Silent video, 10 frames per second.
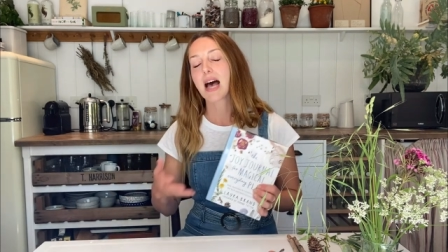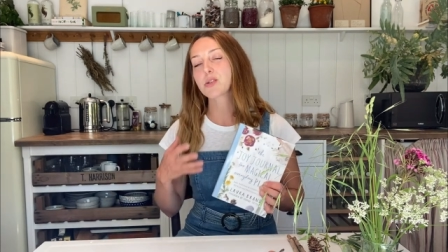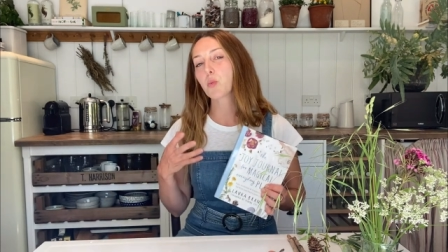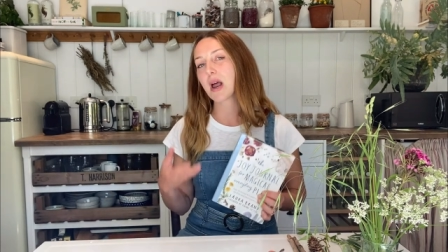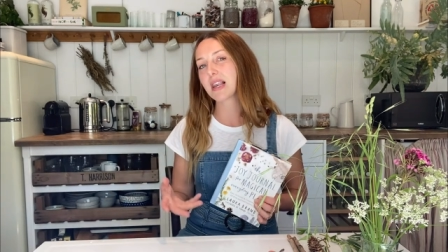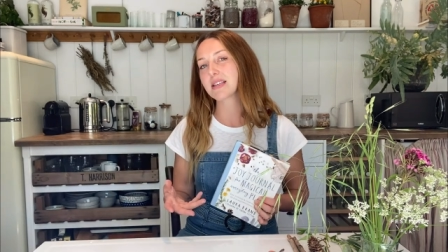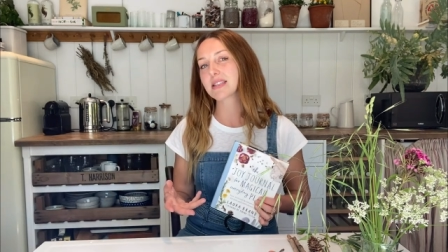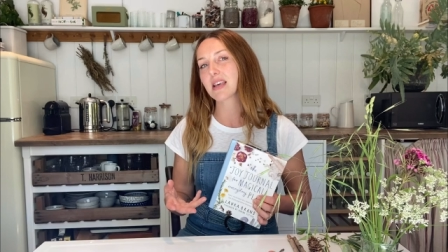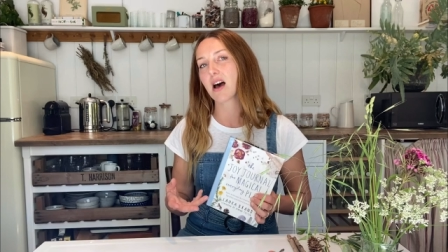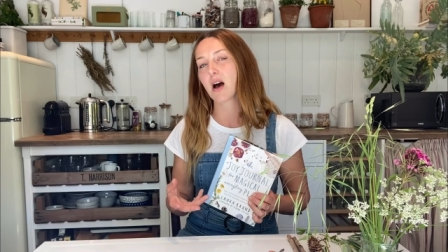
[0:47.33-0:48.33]
as well
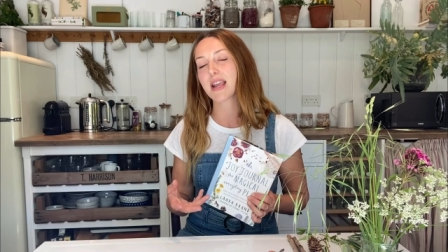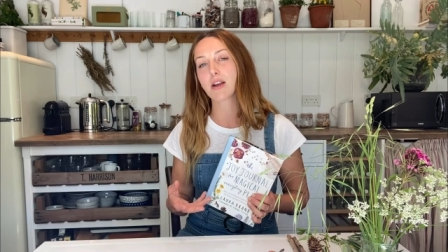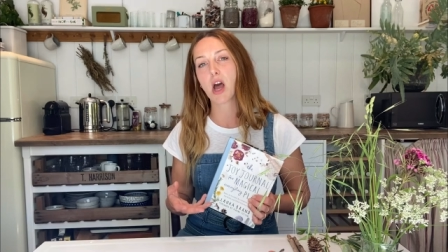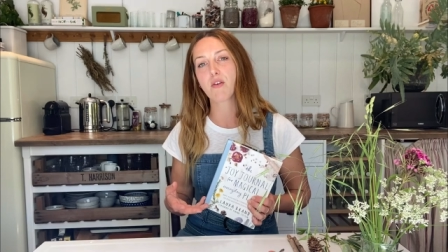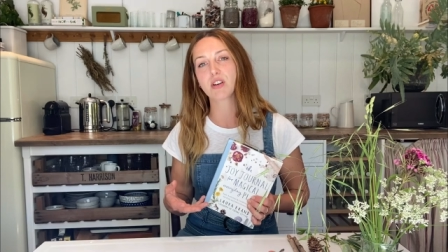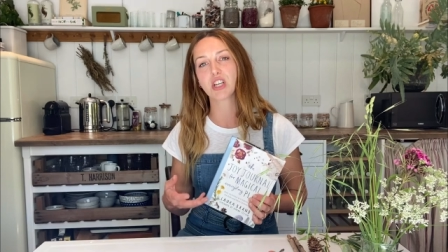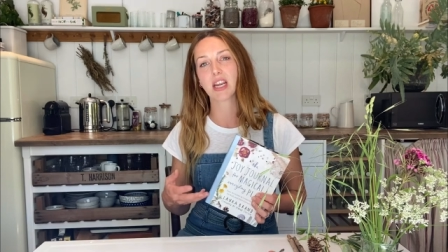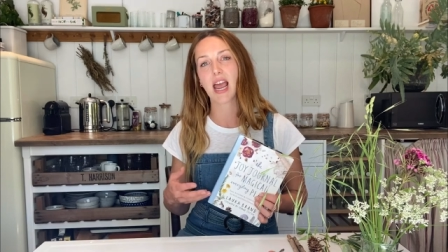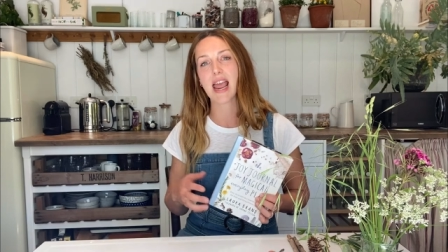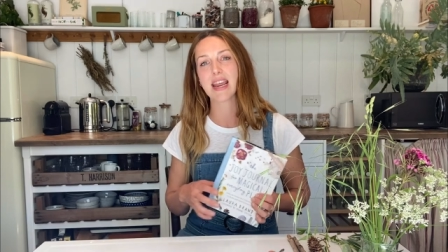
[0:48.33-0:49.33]
as uh,
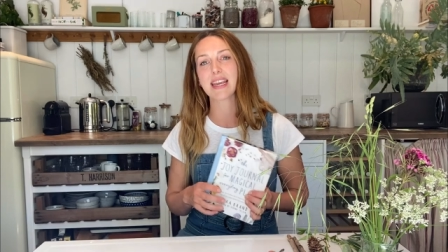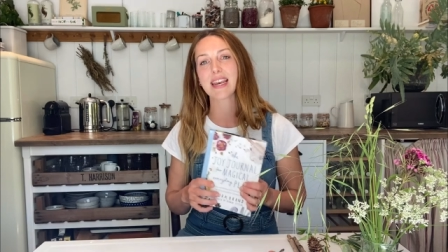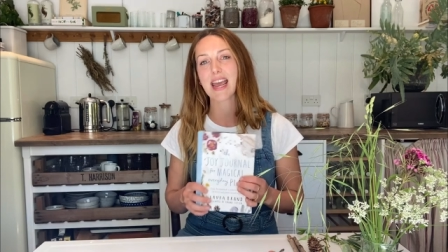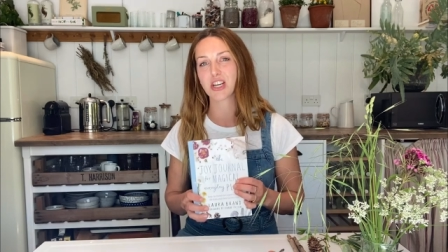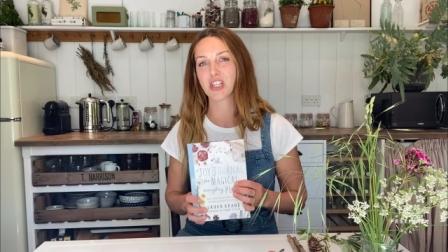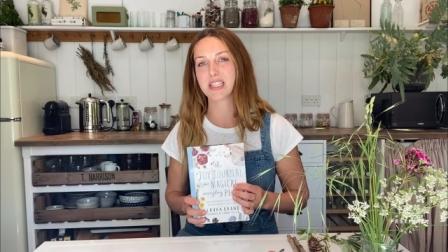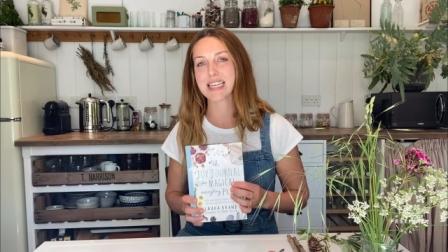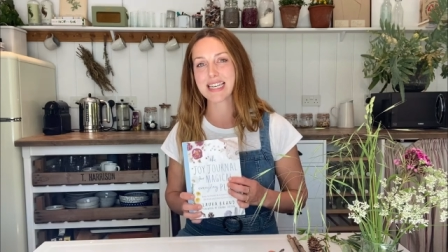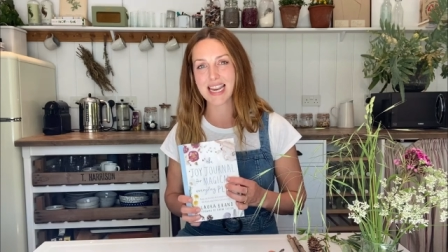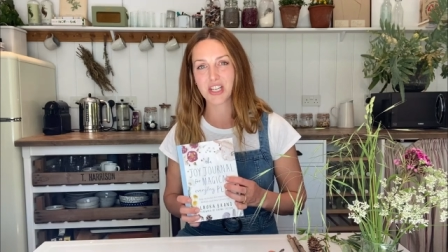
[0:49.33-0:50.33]
encouraging a connection
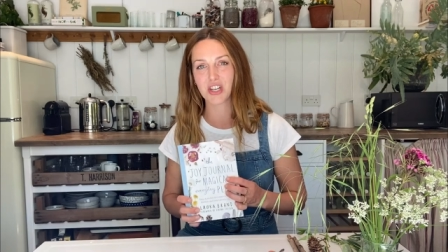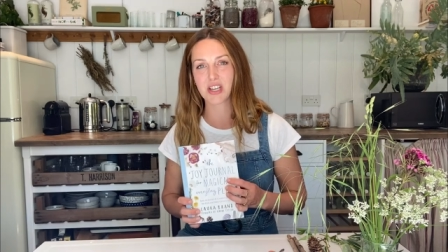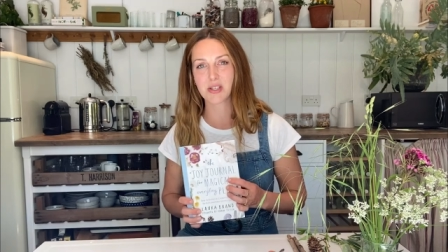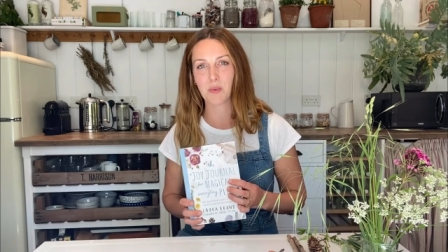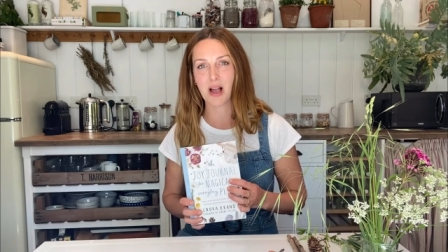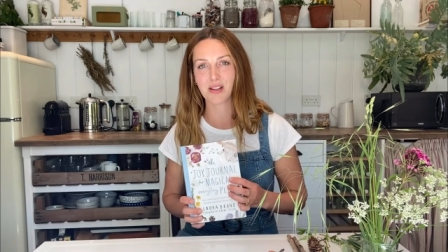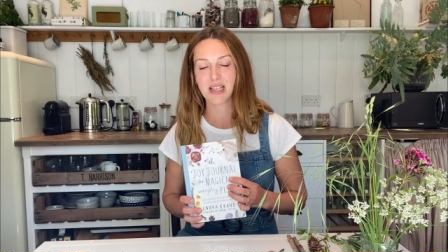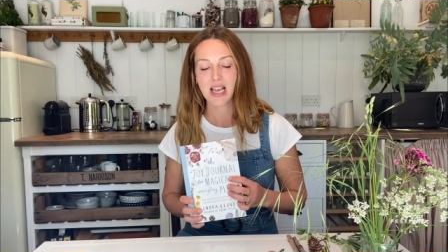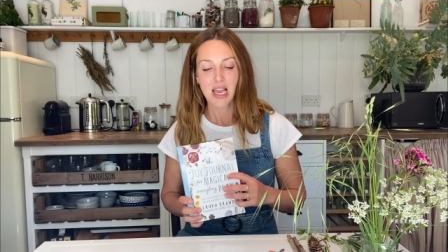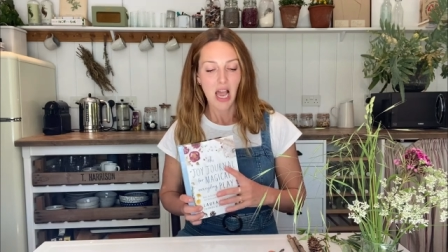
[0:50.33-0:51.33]
to nature as well.